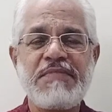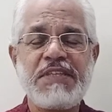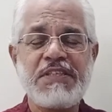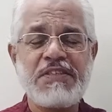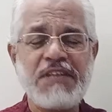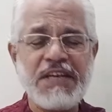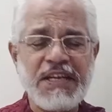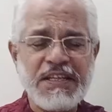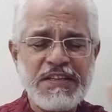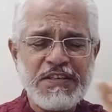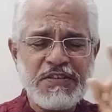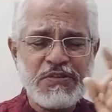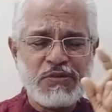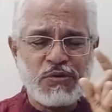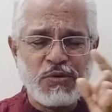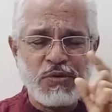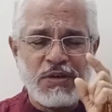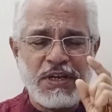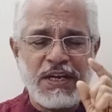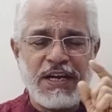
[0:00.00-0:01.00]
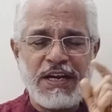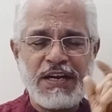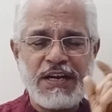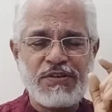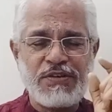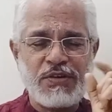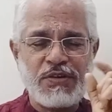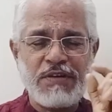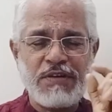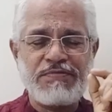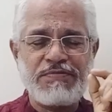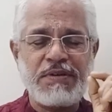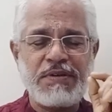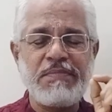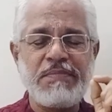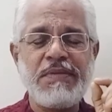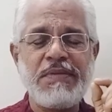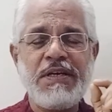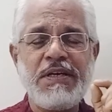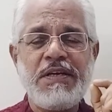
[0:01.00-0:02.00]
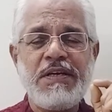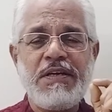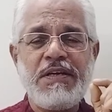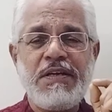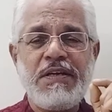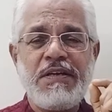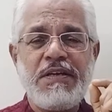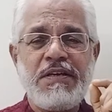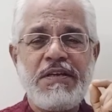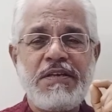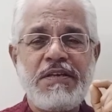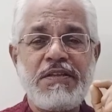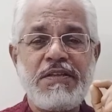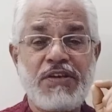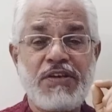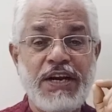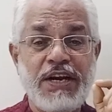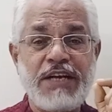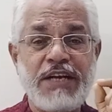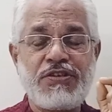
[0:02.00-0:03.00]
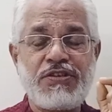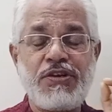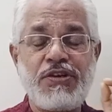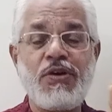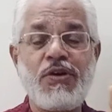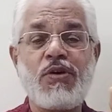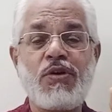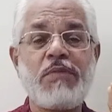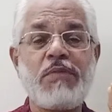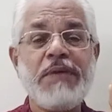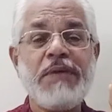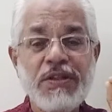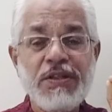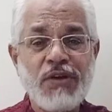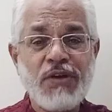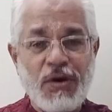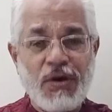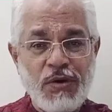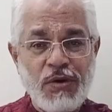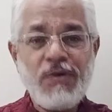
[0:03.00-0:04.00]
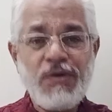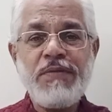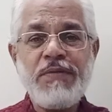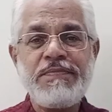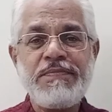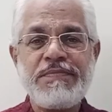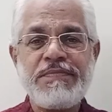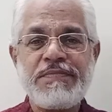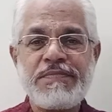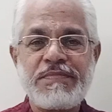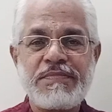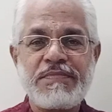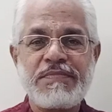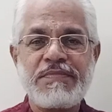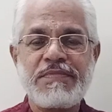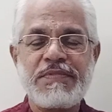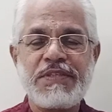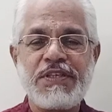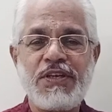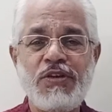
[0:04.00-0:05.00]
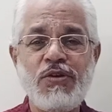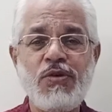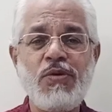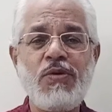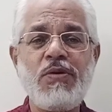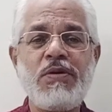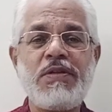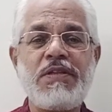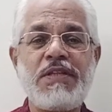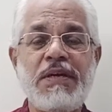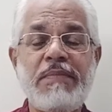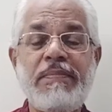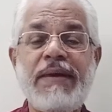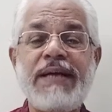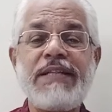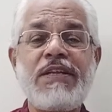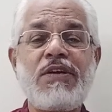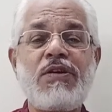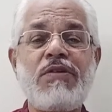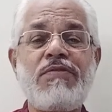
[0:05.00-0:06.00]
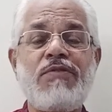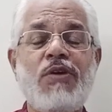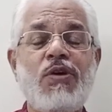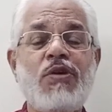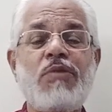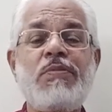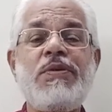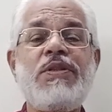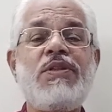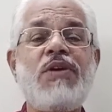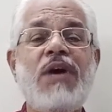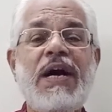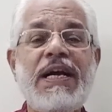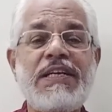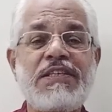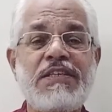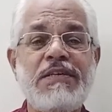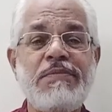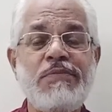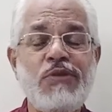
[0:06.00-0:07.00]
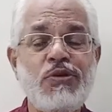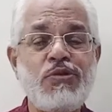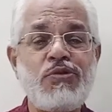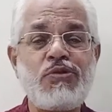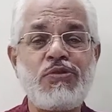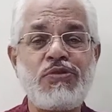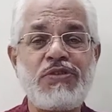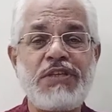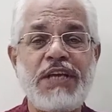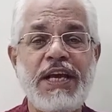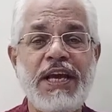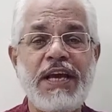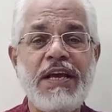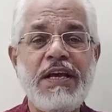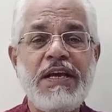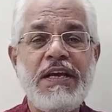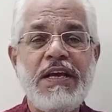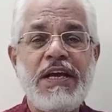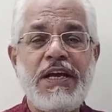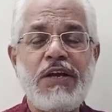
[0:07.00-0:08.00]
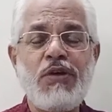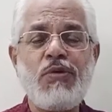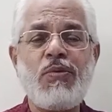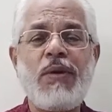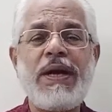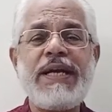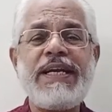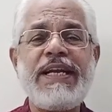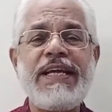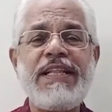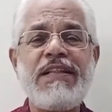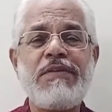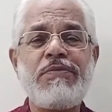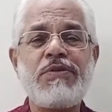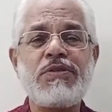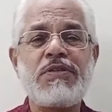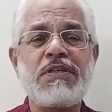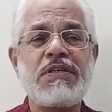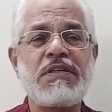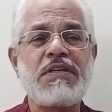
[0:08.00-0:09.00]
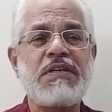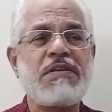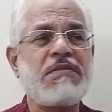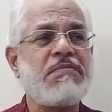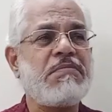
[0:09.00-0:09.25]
There's another story I'll draw from the great Sri Aurobindo. You know, the mother of Aurobindo Ashram used to say, you know, one day there was a